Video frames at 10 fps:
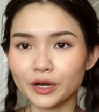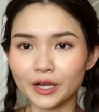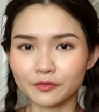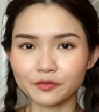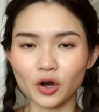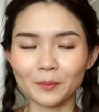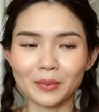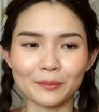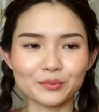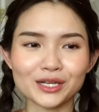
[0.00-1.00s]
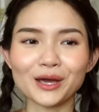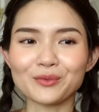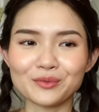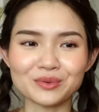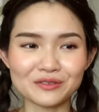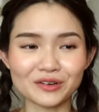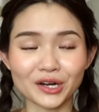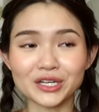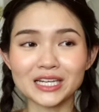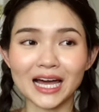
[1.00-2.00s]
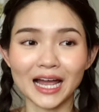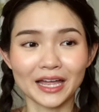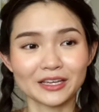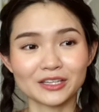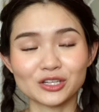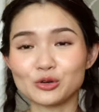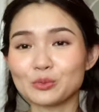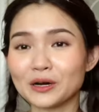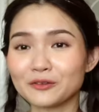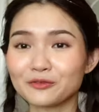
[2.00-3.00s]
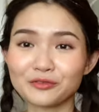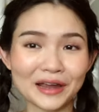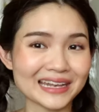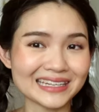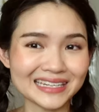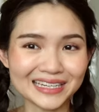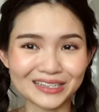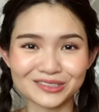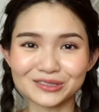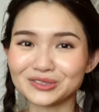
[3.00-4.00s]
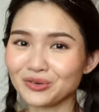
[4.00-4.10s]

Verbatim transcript: praying for a puppy that would be very like human friendly you know,